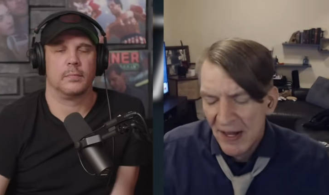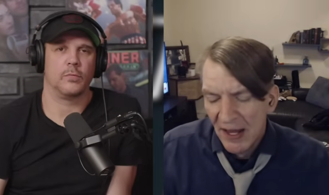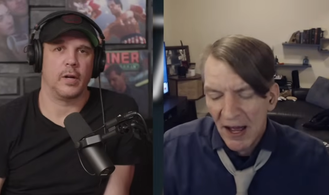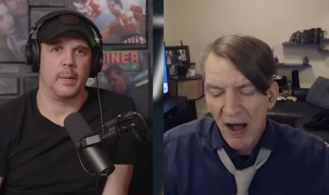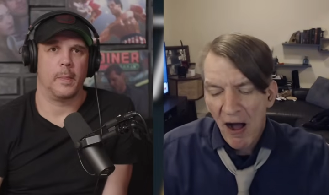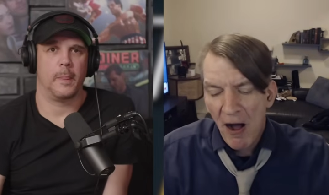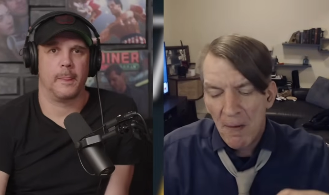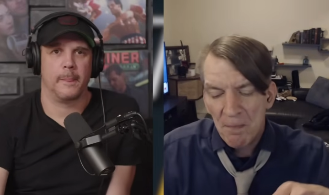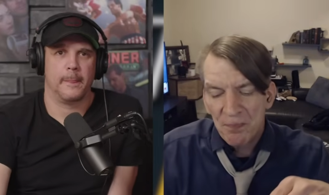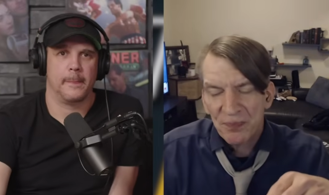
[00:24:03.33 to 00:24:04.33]
Speaker 1: Right.
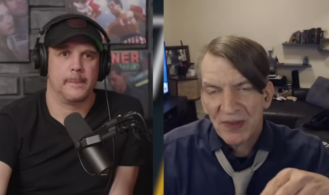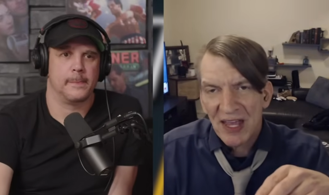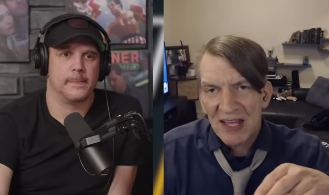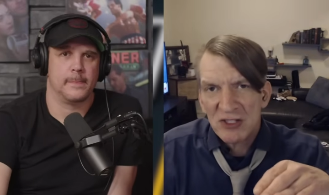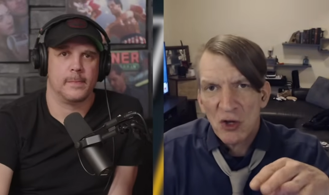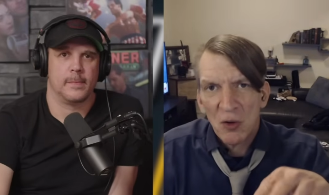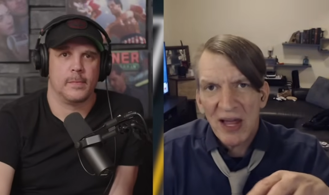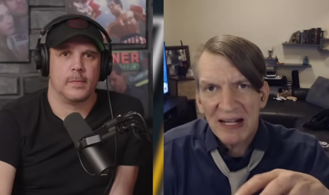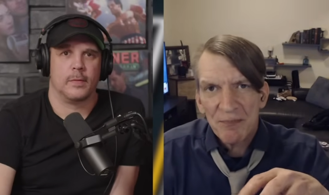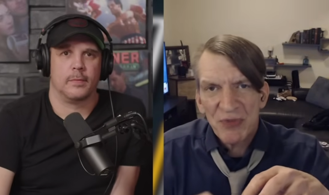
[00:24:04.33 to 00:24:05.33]
Um, and so
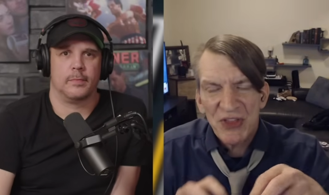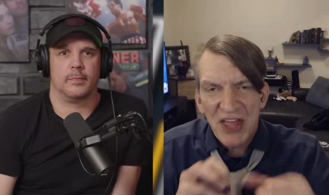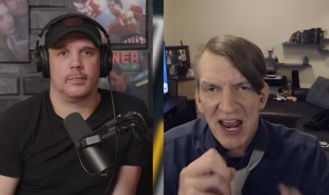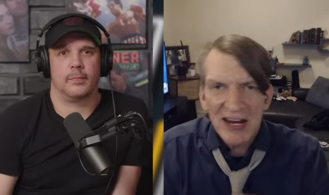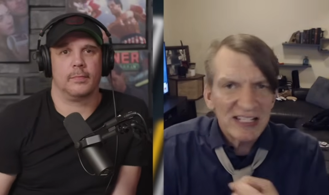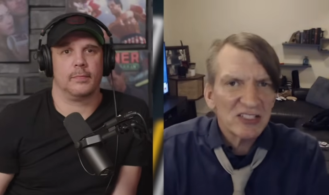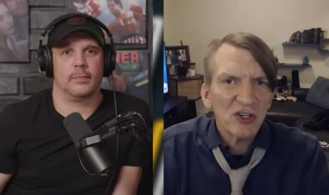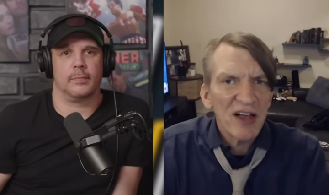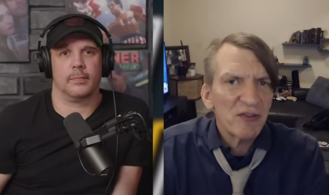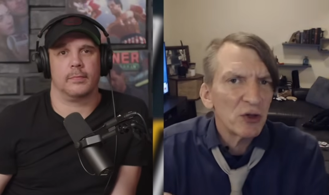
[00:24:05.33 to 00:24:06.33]
like they
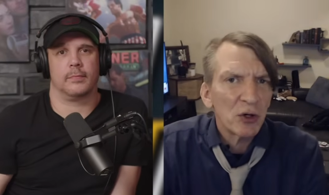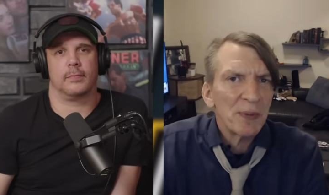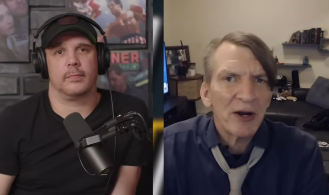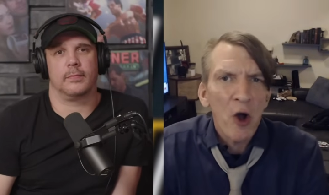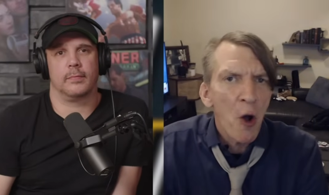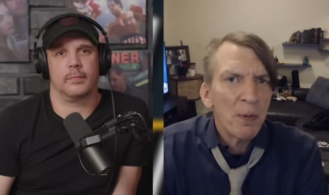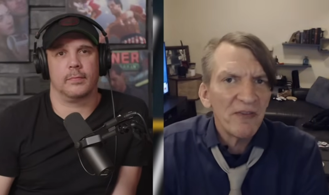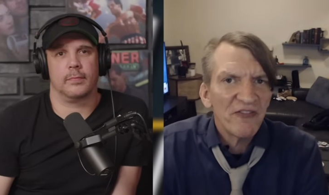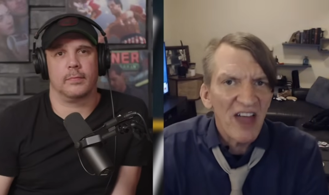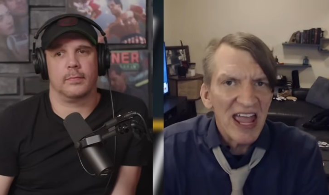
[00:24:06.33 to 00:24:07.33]
still have a little bit of hope
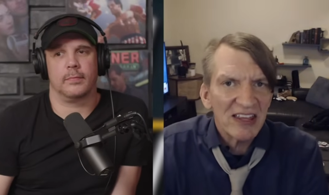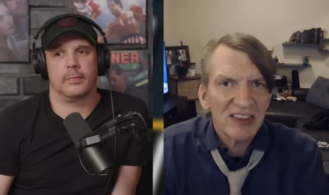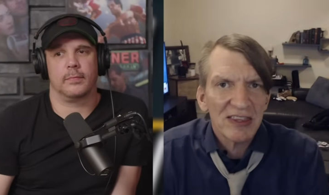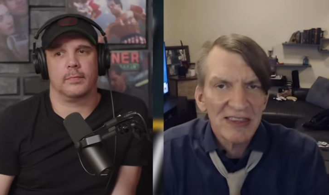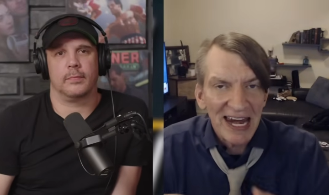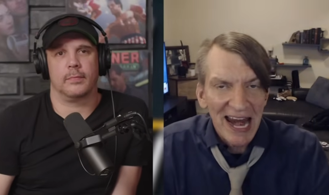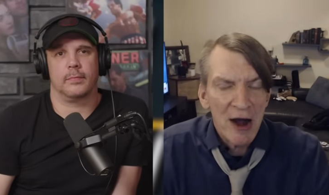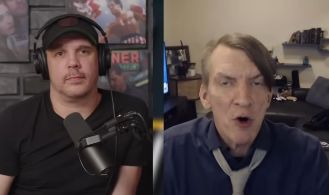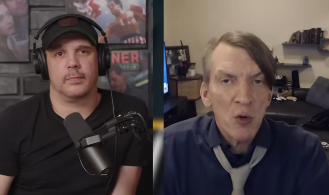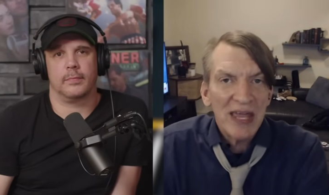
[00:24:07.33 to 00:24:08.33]
and faith that
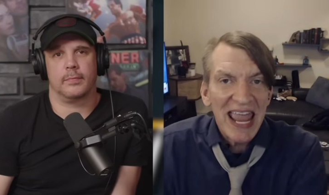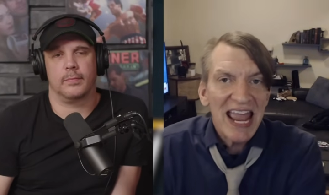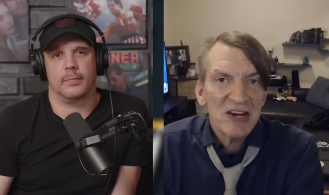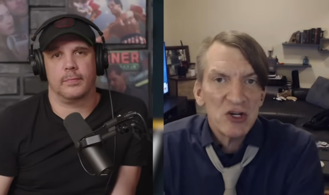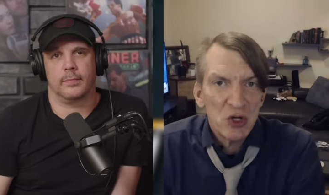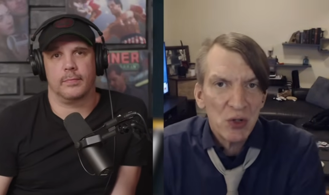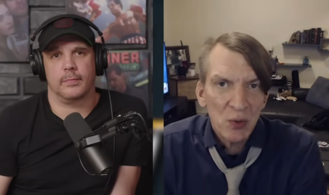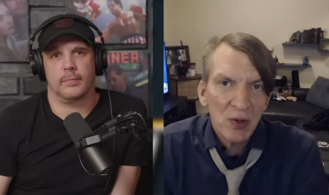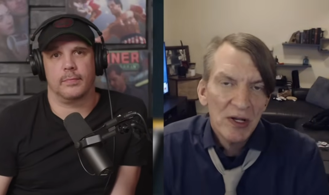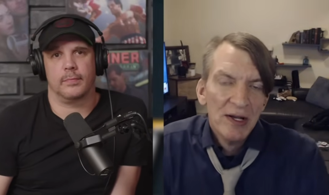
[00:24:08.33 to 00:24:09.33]
AARO can
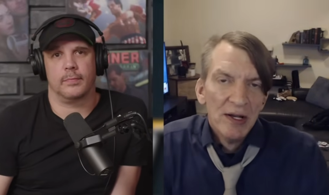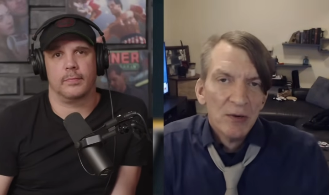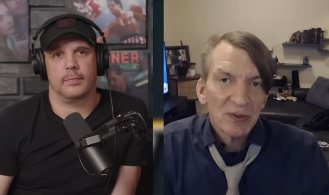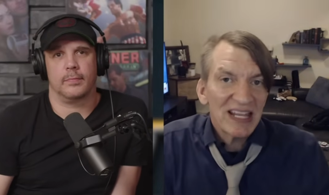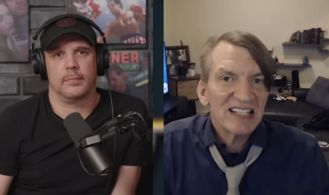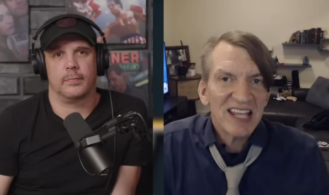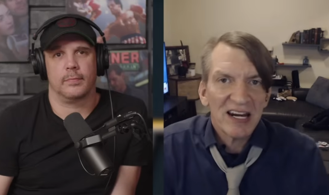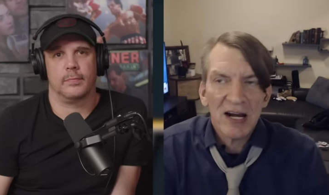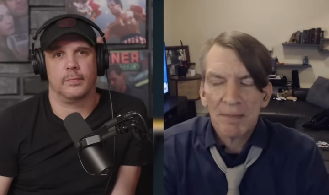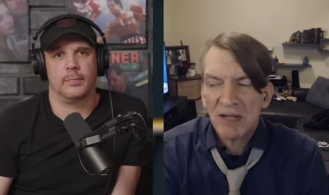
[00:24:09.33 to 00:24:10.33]
do what they set
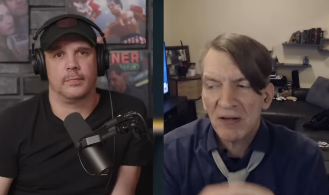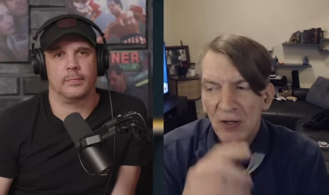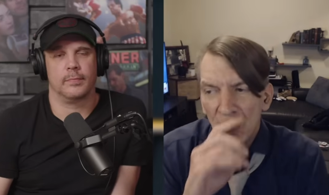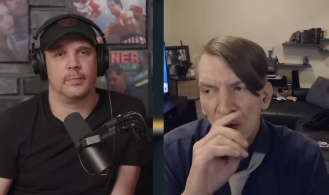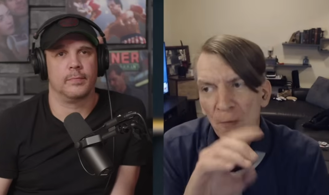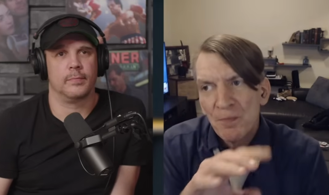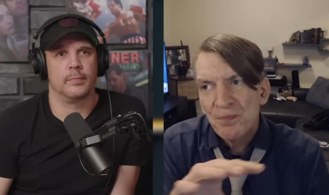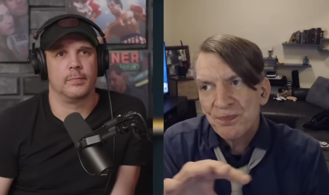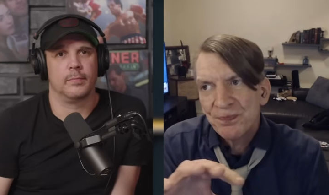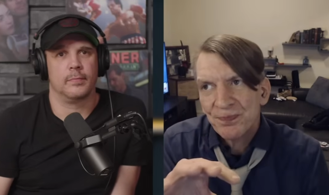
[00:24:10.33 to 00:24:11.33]
it up to do.
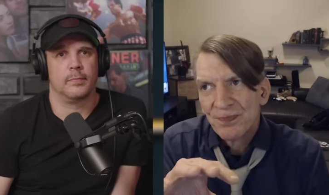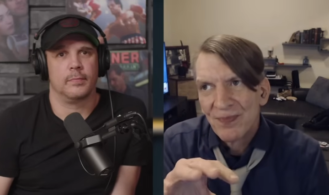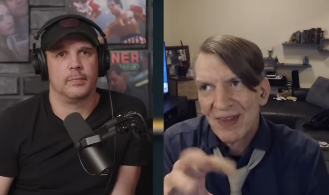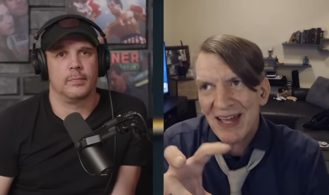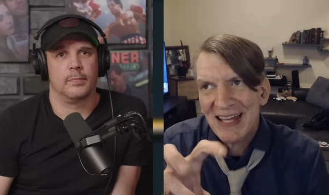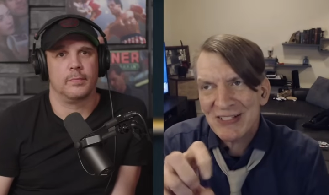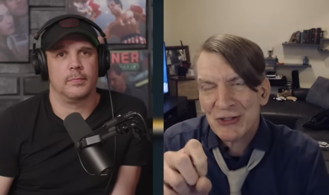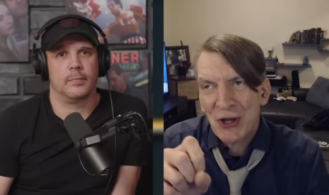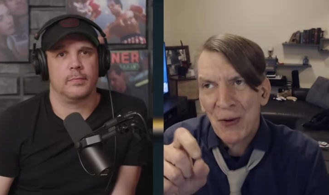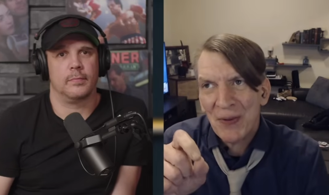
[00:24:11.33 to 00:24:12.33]
And
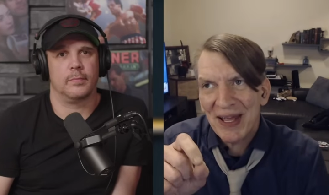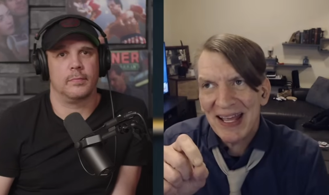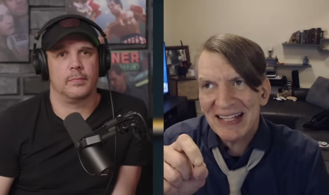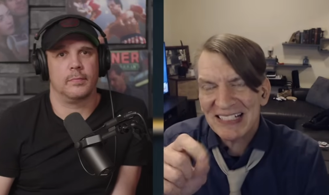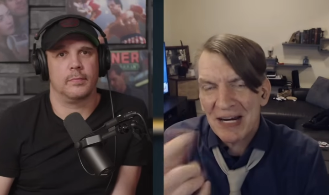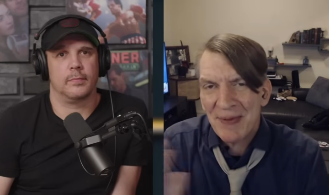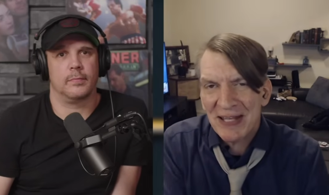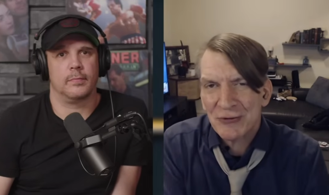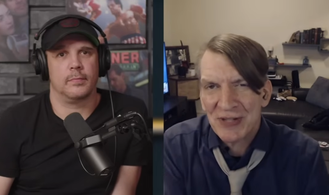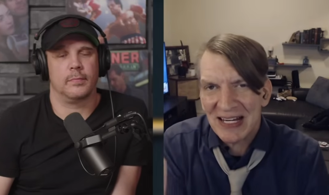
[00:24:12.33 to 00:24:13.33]
so it's going to be
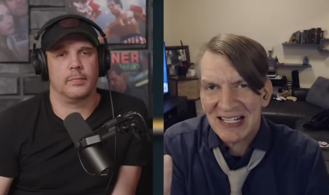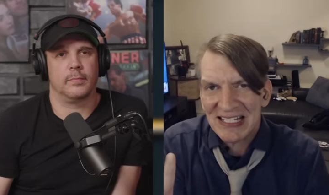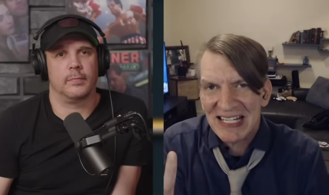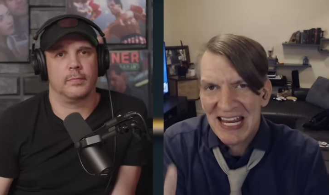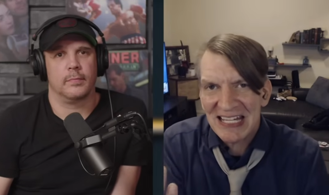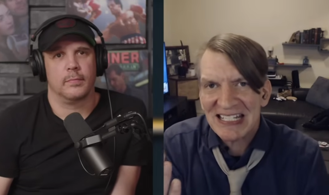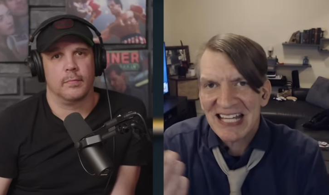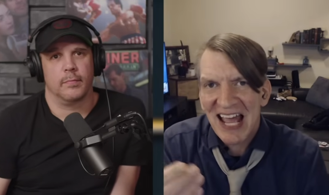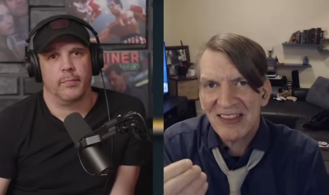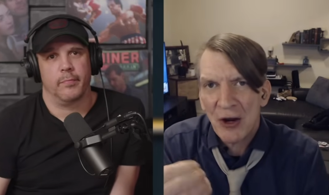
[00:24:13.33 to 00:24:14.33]
interesting to see
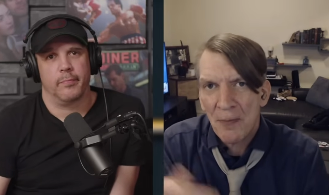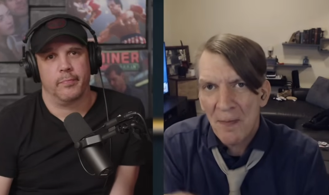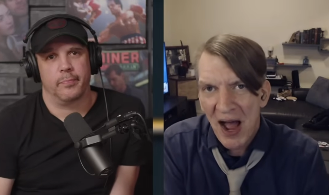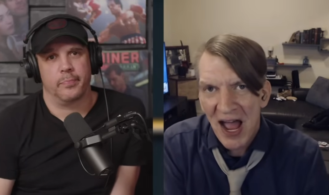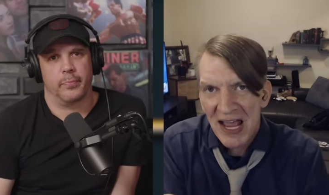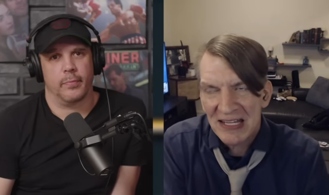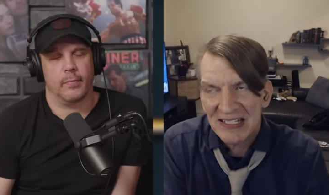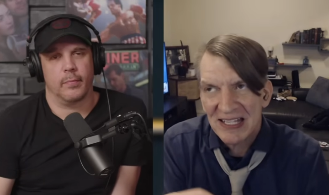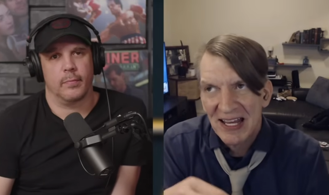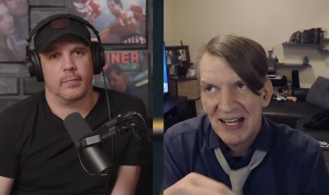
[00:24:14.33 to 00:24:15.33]
inside their minds,